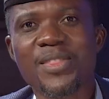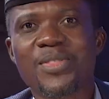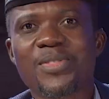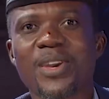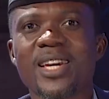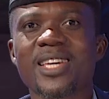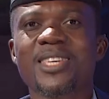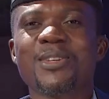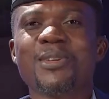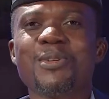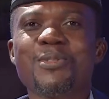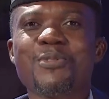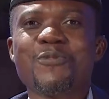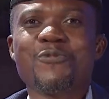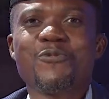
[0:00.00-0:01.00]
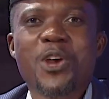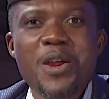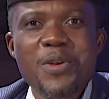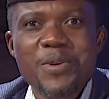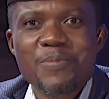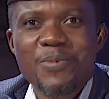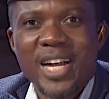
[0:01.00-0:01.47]
Yeah. Thank you
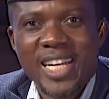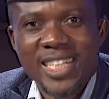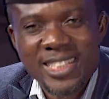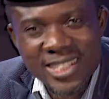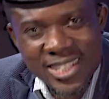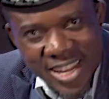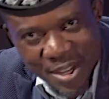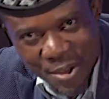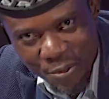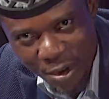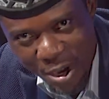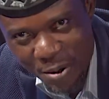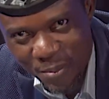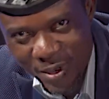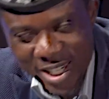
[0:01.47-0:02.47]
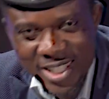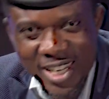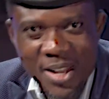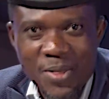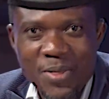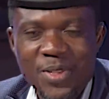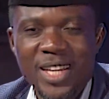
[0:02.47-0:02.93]
very much. Thank you very much.
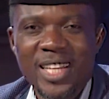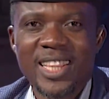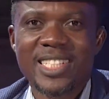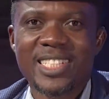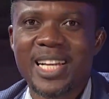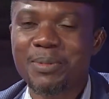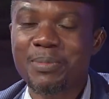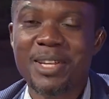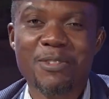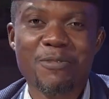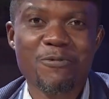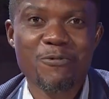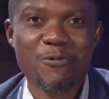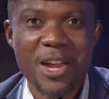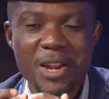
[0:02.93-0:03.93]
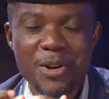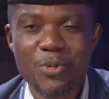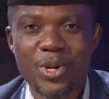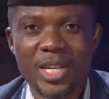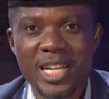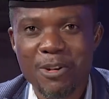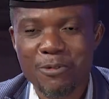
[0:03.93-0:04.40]
I think this has been a very
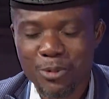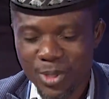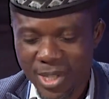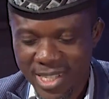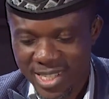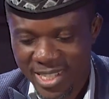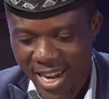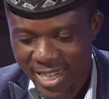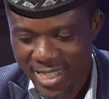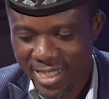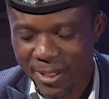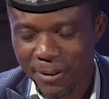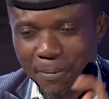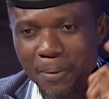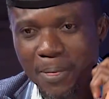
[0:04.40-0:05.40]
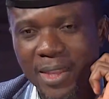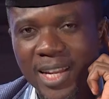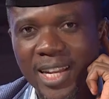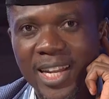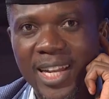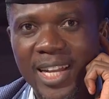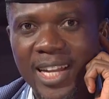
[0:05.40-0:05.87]
wonderful discussion.
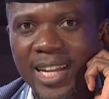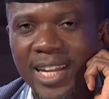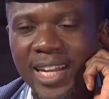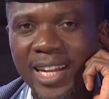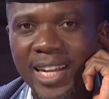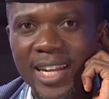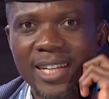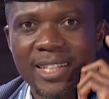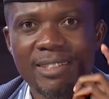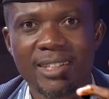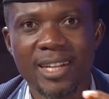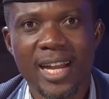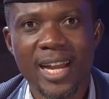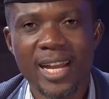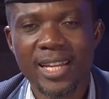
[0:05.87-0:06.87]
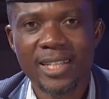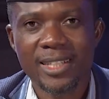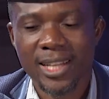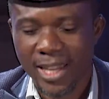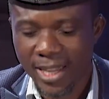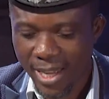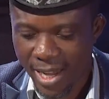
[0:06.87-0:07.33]

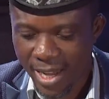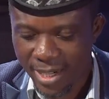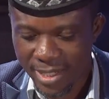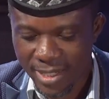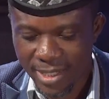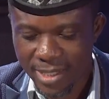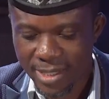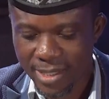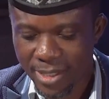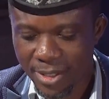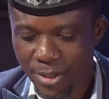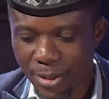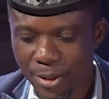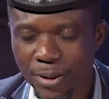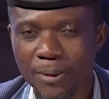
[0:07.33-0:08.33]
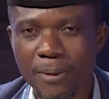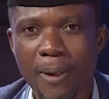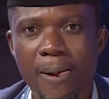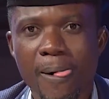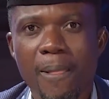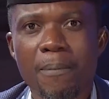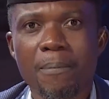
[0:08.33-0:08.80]
I had in the studio
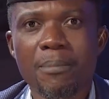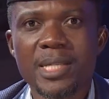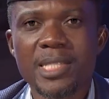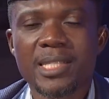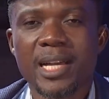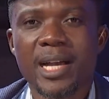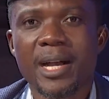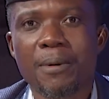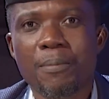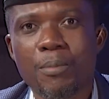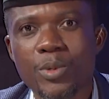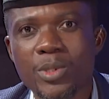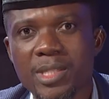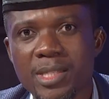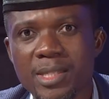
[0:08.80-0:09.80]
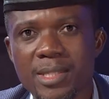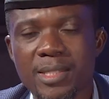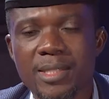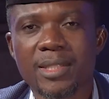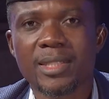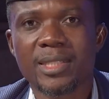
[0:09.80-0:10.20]
Mr. Moses